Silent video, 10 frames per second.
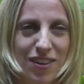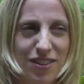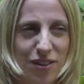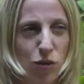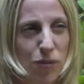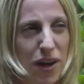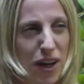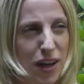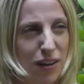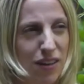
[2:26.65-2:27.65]
so
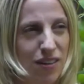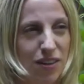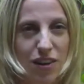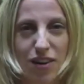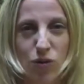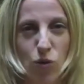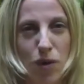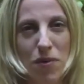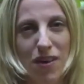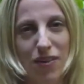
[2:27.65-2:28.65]
many young
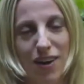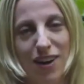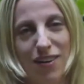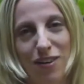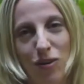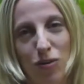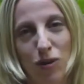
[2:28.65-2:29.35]
women that I knew.